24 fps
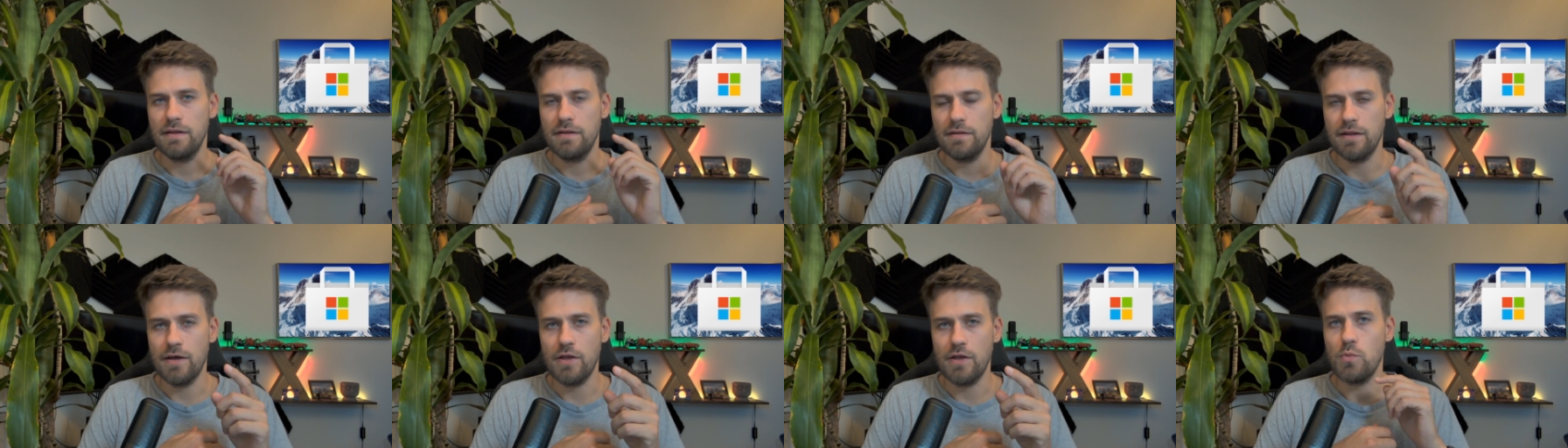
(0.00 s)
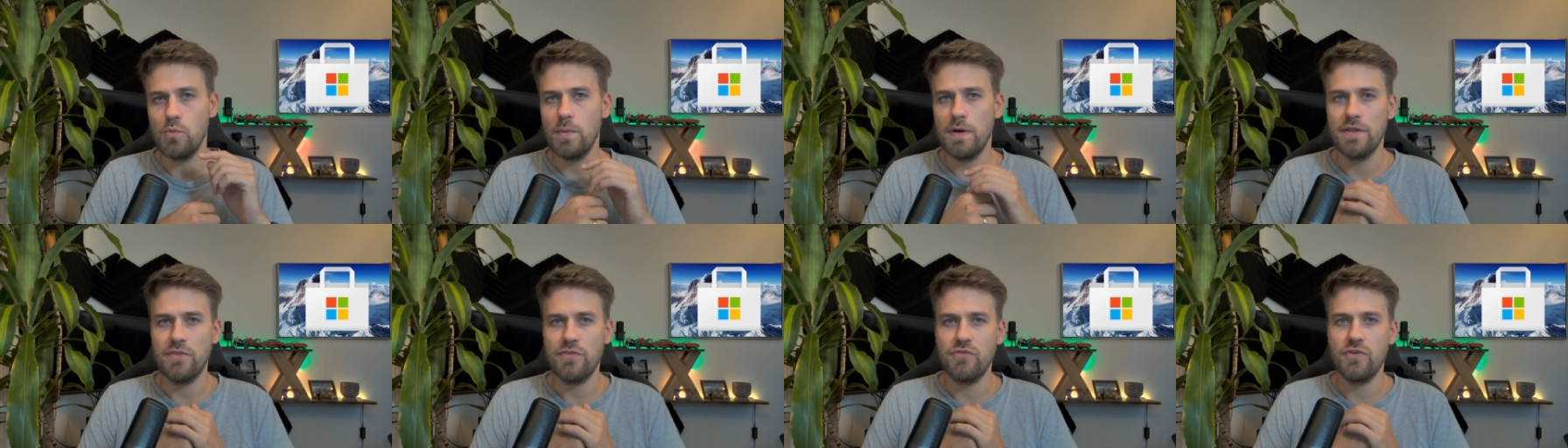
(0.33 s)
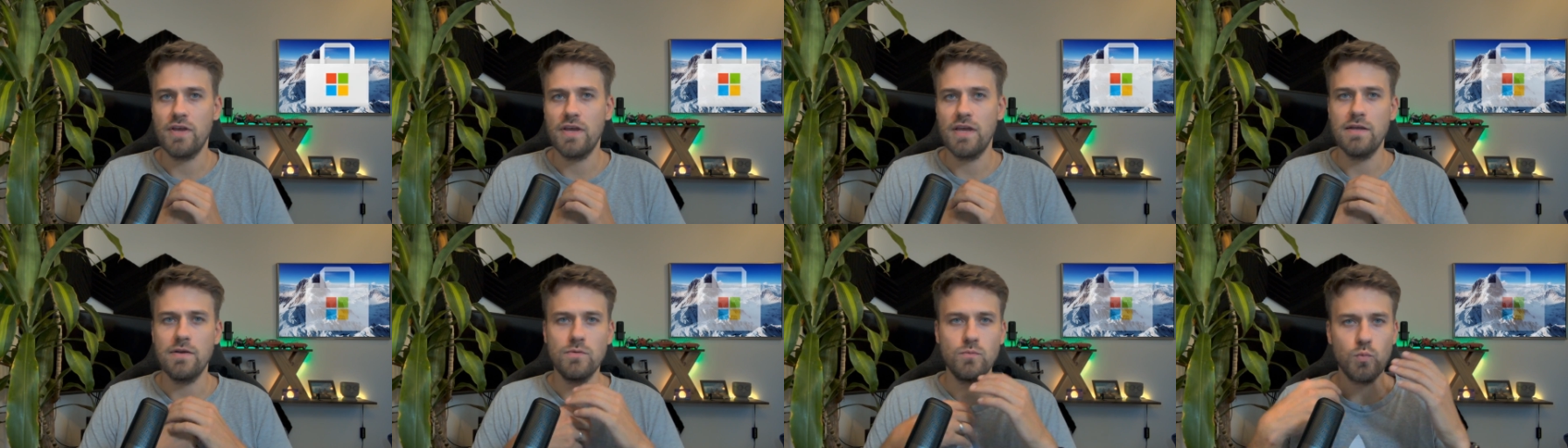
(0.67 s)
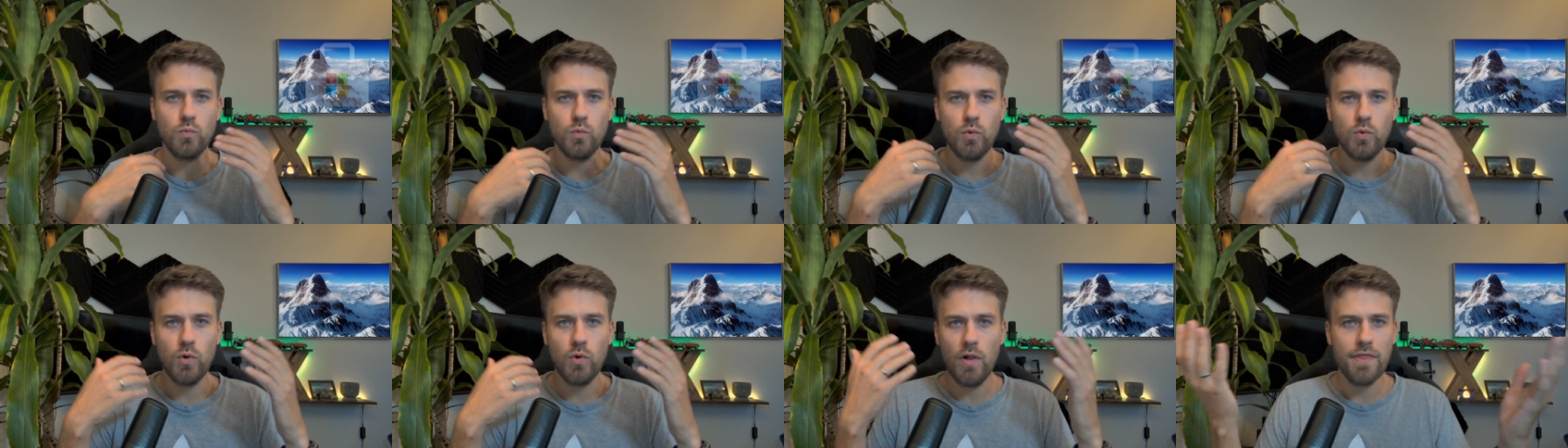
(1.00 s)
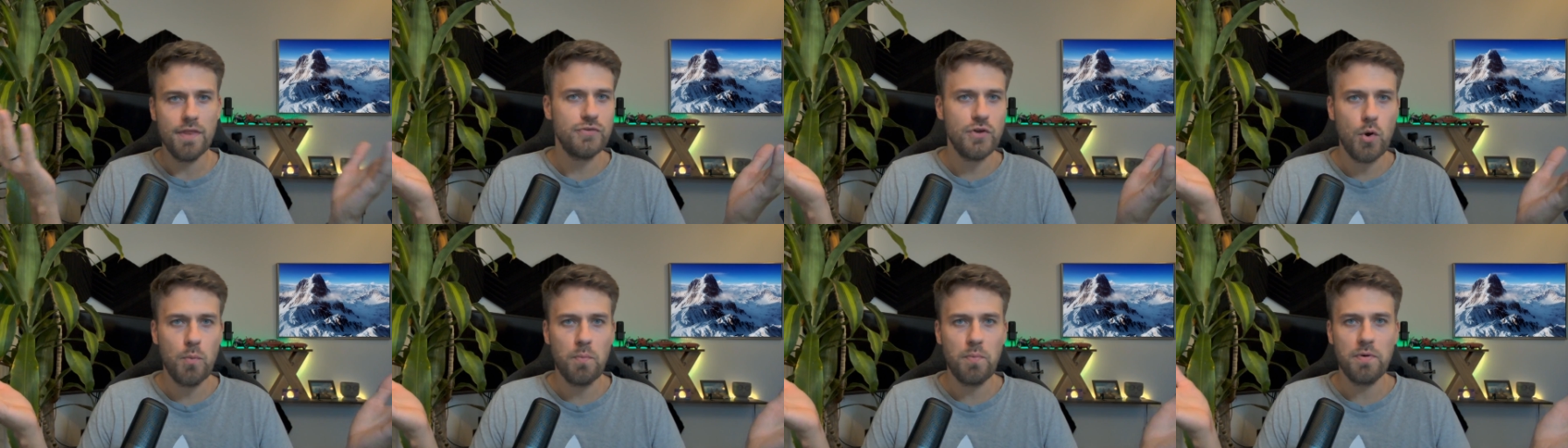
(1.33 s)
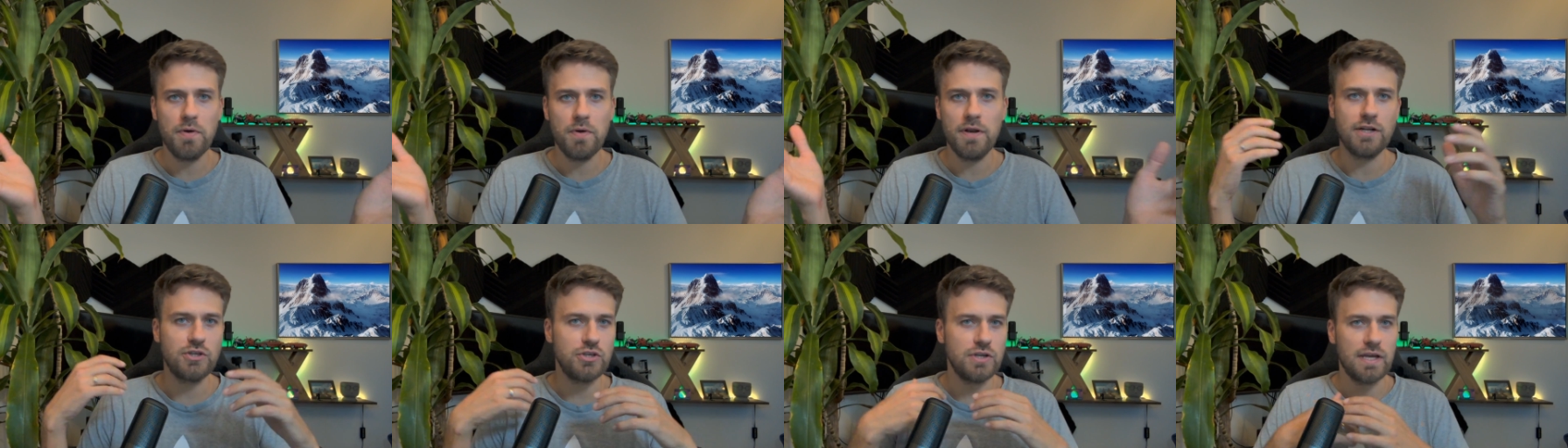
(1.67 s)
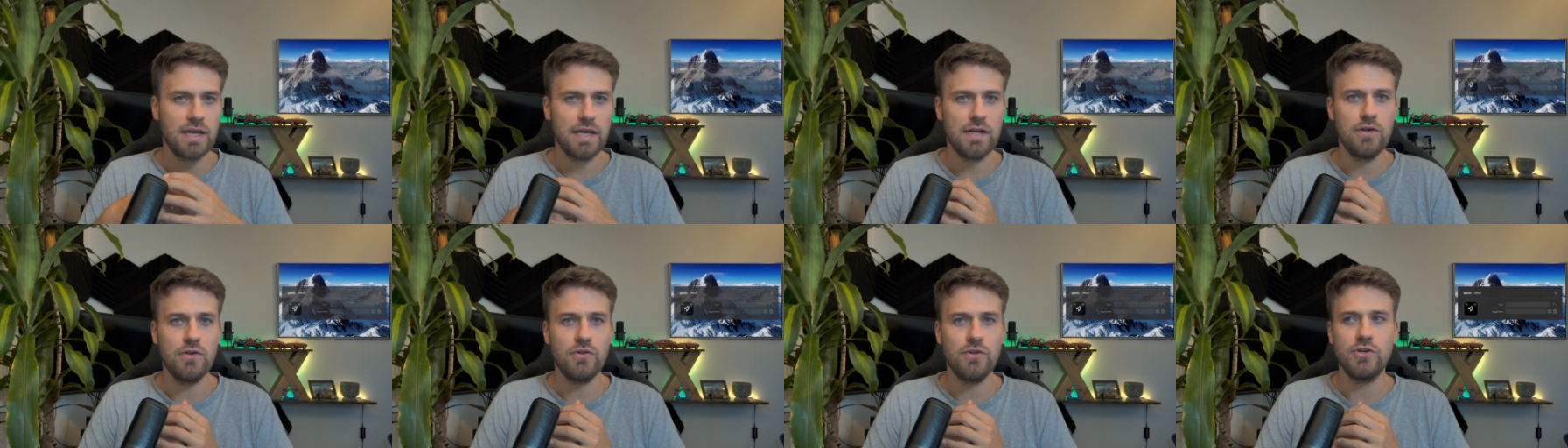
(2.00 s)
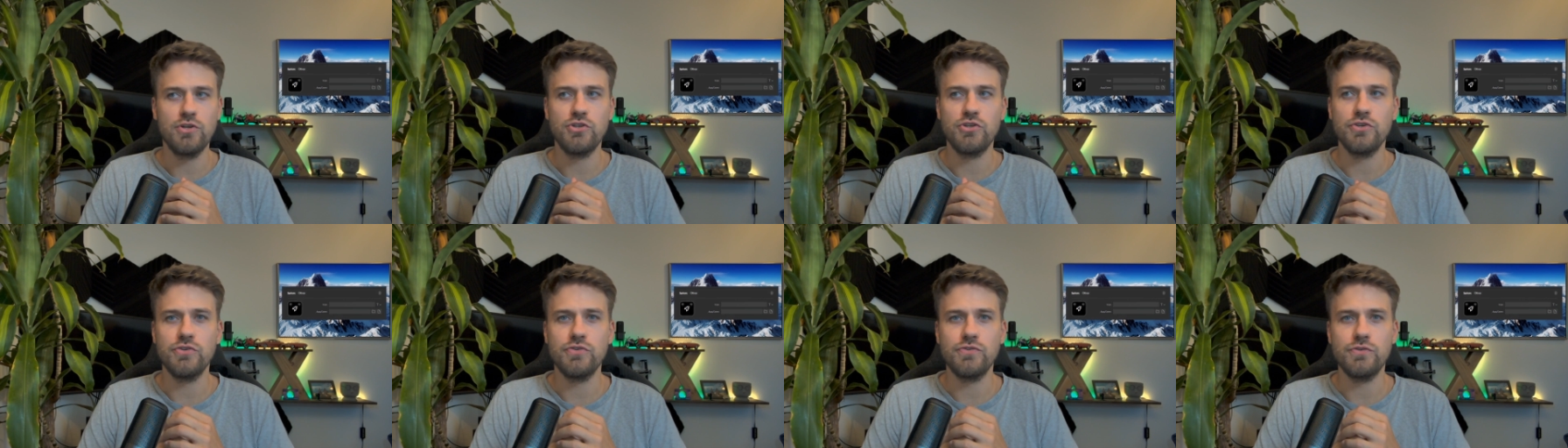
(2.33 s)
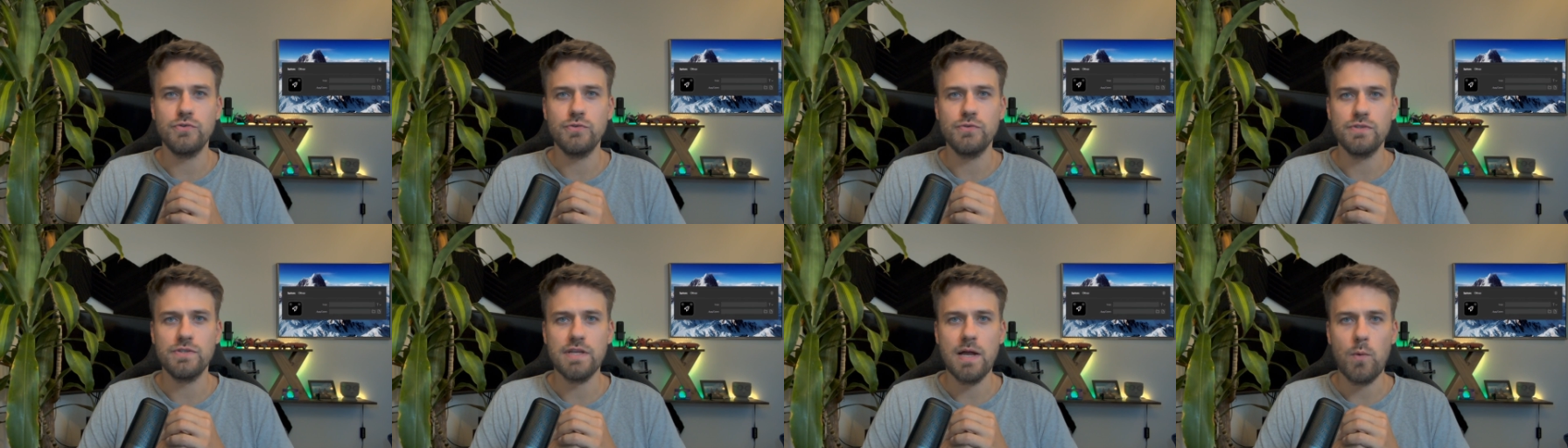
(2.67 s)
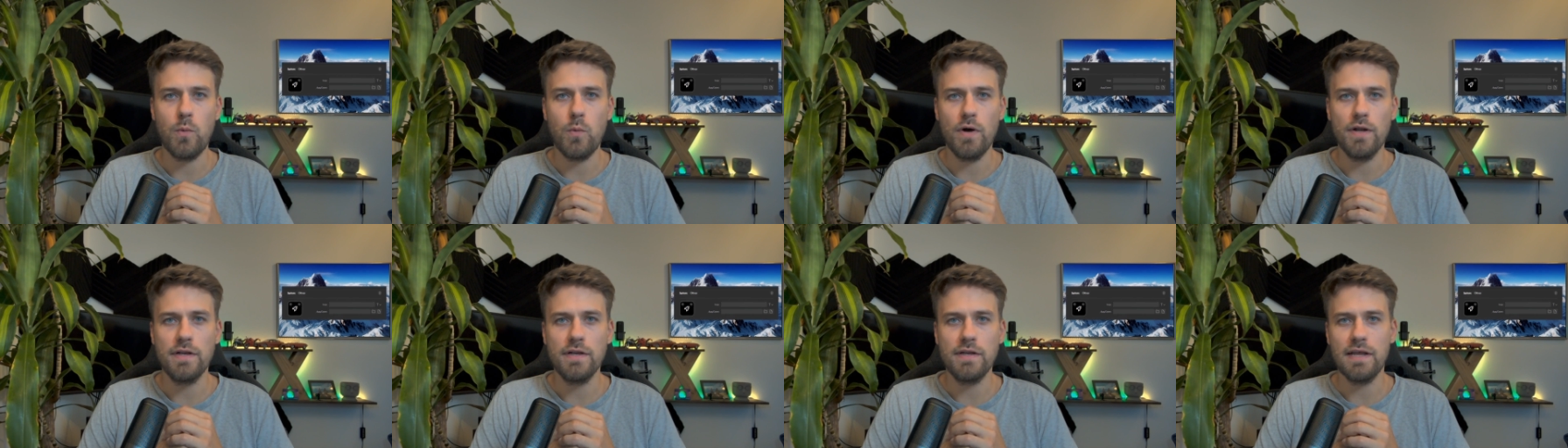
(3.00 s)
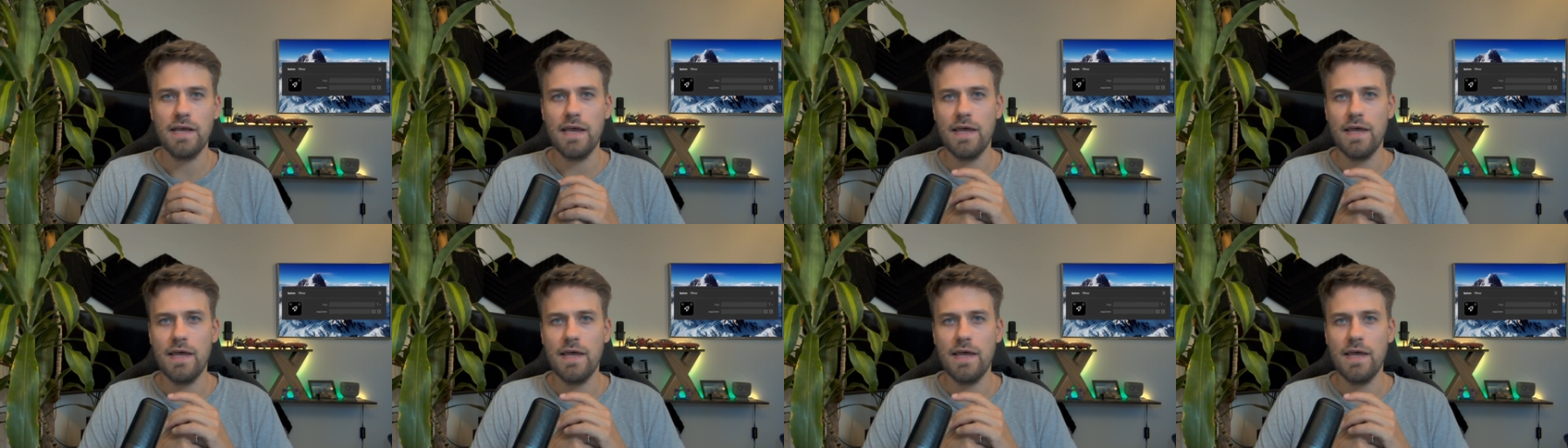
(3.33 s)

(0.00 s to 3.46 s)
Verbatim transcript: Now you might say, well, there's the open action, can I not just use that one?